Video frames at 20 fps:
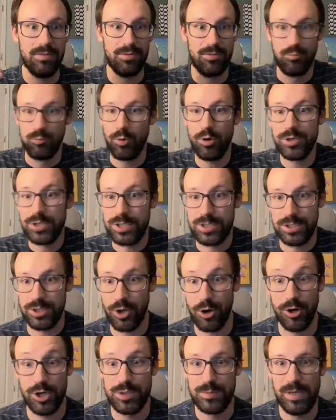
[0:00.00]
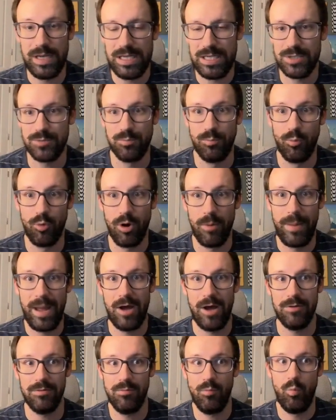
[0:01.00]
Rose's Encouragement is more
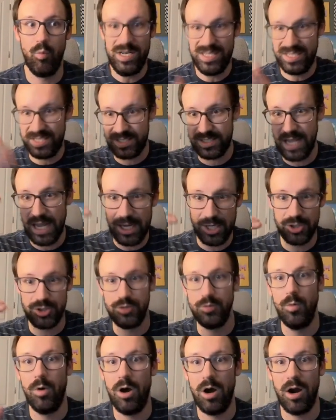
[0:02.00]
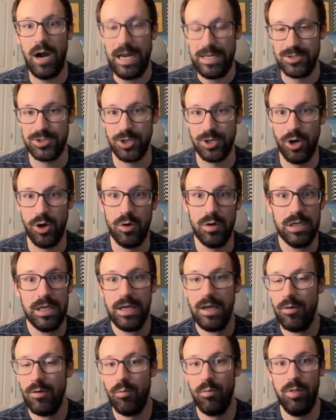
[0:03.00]
about what stage you are. And so
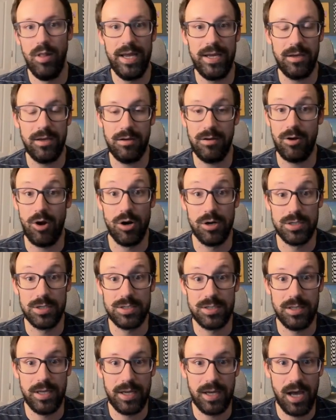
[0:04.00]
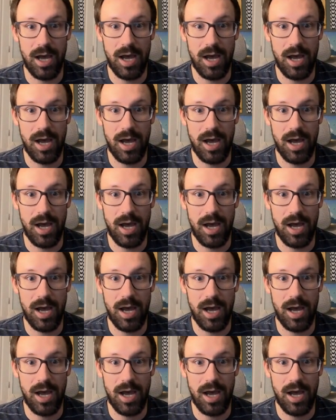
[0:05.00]
like cards like